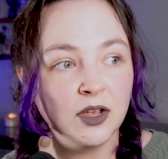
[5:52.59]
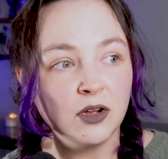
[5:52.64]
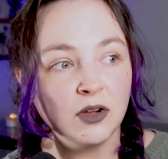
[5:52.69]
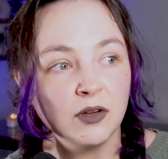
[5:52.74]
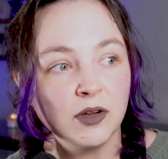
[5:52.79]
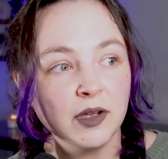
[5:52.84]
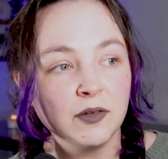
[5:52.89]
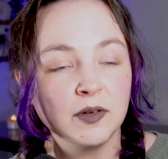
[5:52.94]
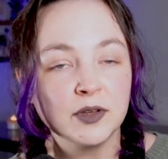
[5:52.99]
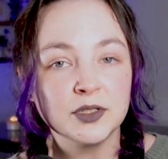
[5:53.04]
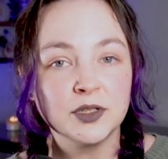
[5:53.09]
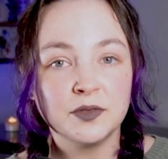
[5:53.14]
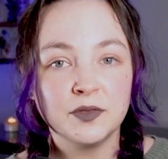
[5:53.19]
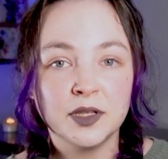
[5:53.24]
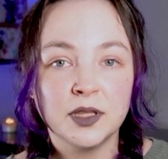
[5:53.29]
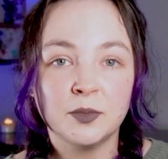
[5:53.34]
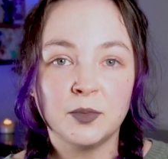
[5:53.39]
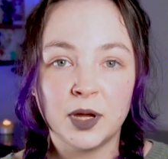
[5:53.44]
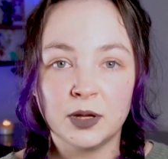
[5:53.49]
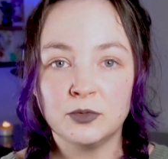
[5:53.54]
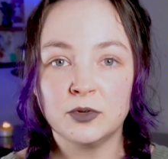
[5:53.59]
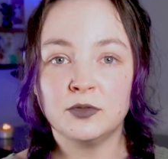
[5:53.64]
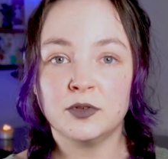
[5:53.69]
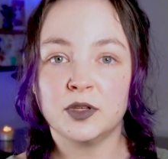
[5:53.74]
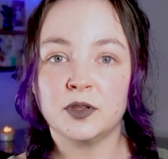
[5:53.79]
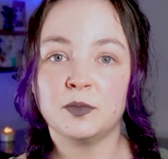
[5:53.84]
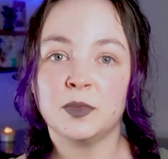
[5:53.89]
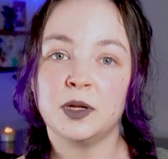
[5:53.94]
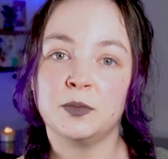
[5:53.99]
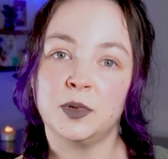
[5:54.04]
oh, I want to read the Bible
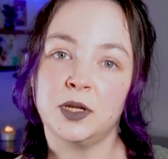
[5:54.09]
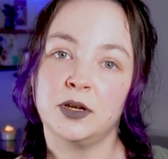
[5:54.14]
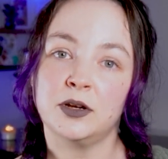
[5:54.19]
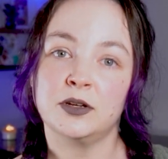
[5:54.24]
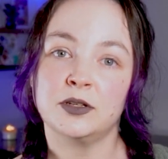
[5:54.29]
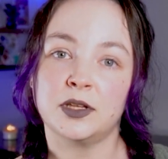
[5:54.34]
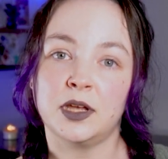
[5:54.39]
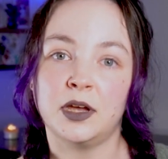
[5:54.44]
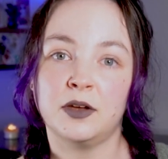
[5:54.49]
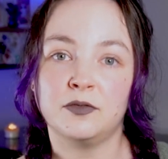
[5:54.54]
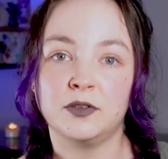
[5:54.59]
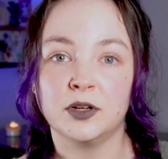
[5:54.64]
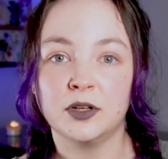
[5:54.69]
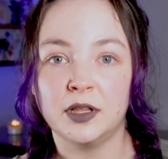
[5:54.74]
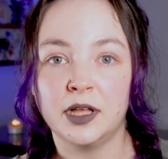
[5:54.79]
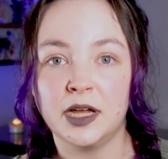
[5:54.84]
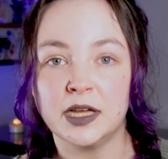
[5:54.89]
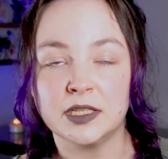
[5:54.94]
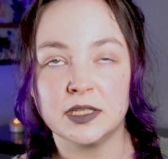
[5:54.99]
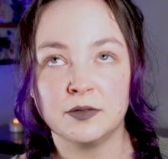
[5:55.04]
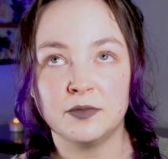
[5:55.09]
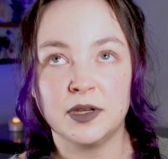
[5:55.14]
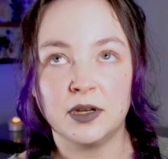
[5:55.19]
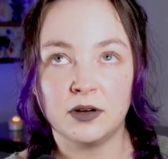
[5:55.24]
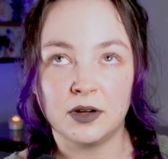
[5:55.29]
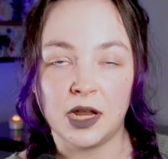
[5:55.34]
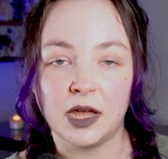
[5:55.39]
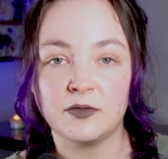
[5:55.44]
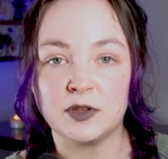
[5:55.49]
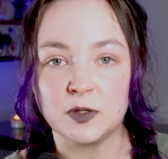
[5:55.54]
with my peers after class and we don't
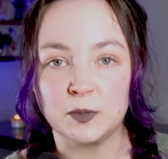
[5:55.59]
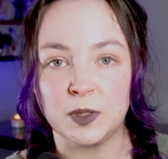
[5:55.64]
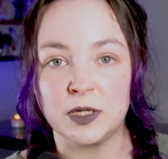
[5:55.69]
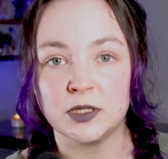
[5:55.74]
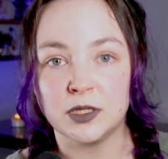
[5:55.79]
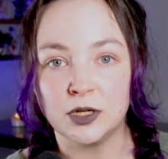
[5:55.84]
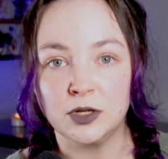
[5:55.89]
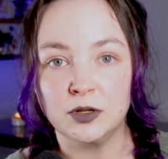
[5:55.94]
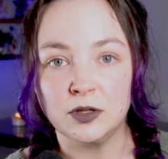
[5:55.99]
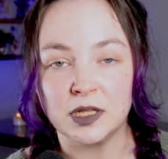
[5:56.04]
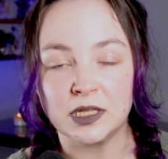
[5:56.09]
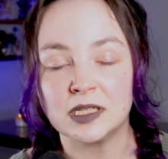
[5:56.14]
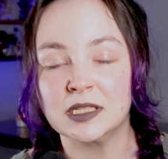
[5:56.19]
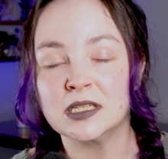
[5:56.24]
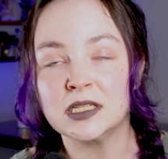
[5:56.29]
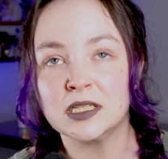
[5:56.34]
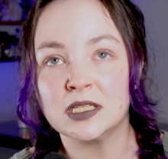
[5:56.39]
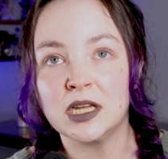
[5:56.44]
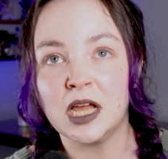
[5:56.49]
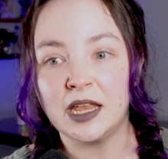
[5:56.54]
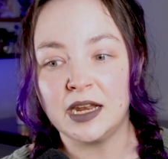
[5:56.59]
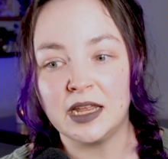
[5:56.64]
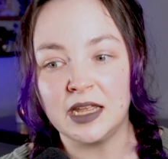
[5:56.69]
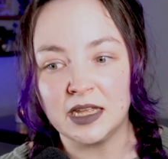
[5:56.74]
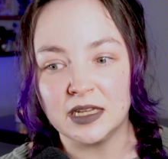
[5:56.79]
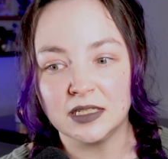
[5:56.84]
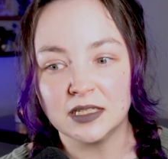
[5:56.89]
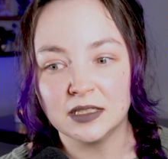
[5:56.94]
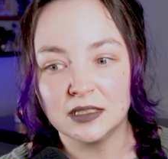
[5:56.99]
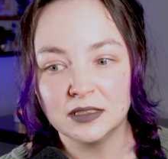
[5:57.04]
have a space to do this. This is not
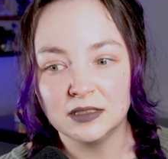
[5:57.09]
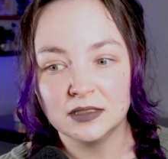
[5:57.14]
it.